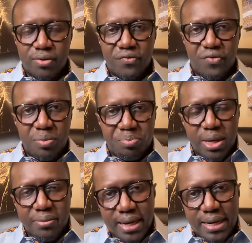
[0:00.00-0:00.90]

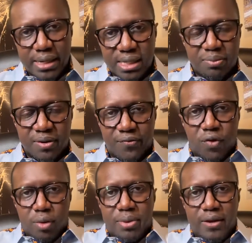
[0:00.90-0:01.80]
VP meetings
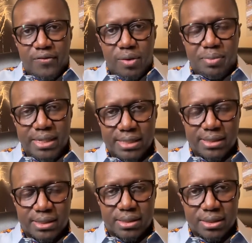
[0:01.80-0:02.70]
before being
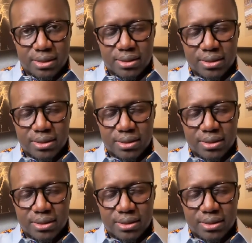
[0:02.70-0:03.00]
VPs.